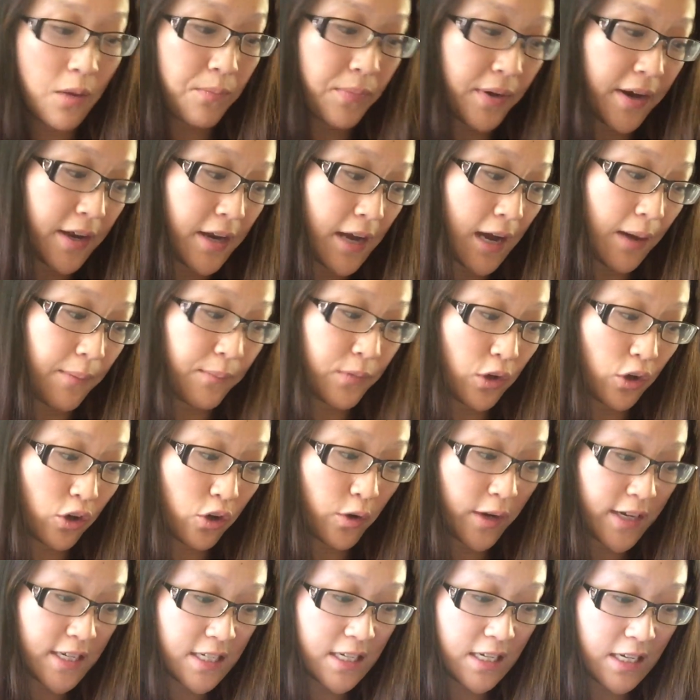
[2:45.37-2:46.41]
But you're
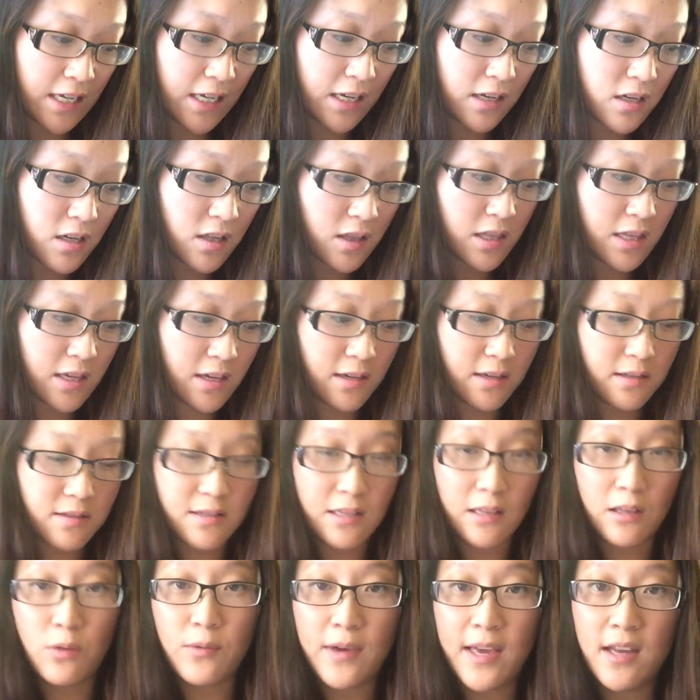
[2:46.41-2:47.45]
going to need the
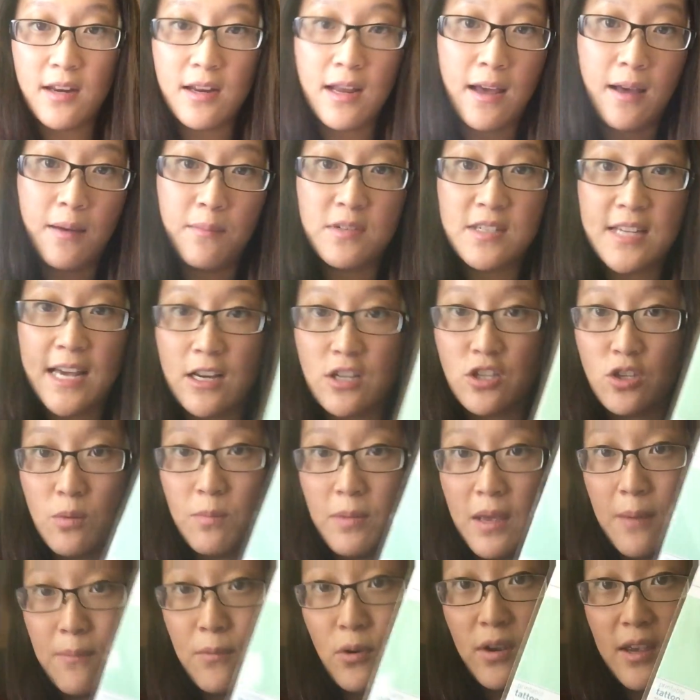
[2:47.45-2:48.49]
Silhouette tattoo
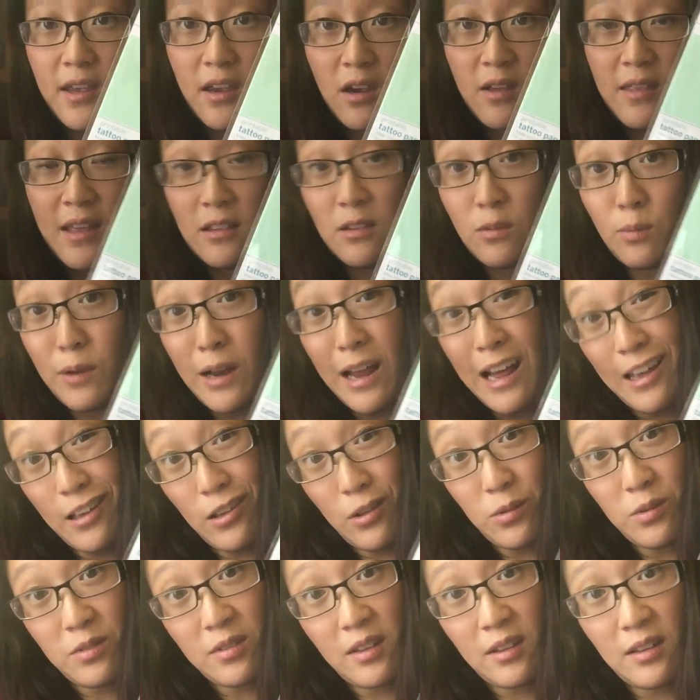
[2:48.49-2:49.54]
paper here. That's what I
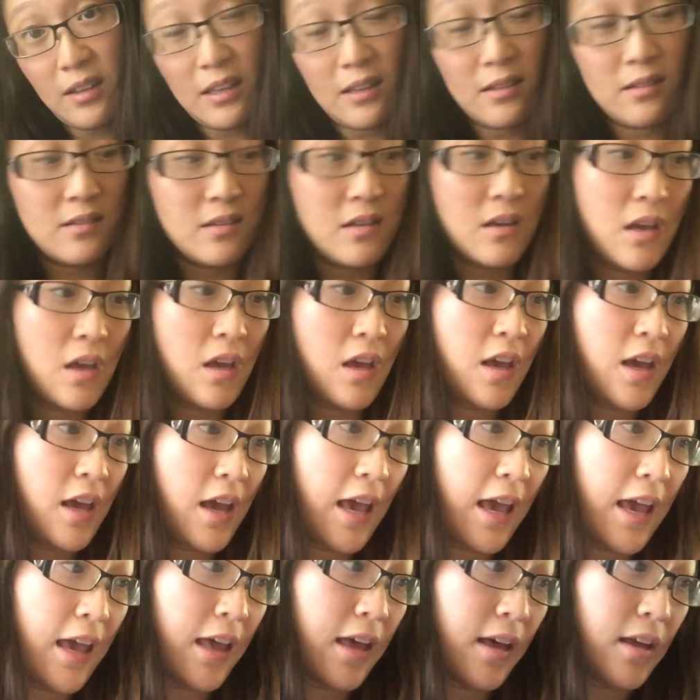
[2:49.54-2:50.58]
used, at least.
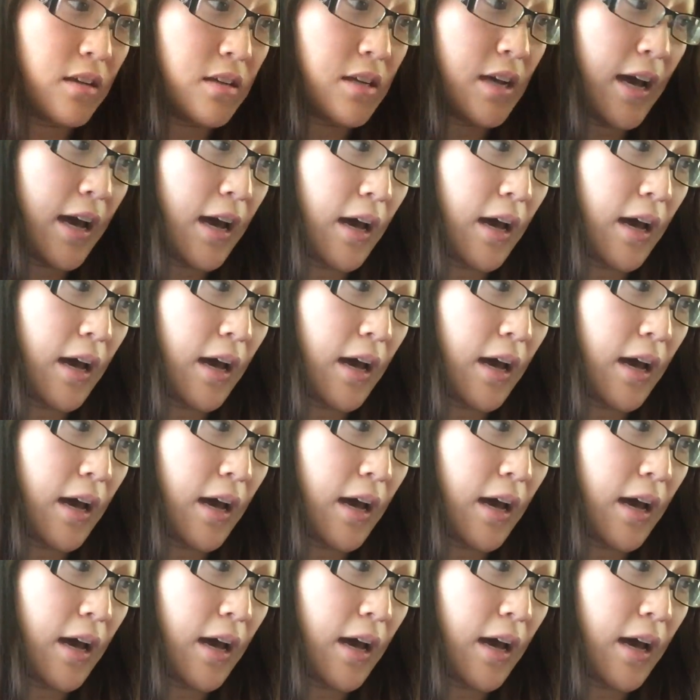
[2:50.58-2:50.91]
And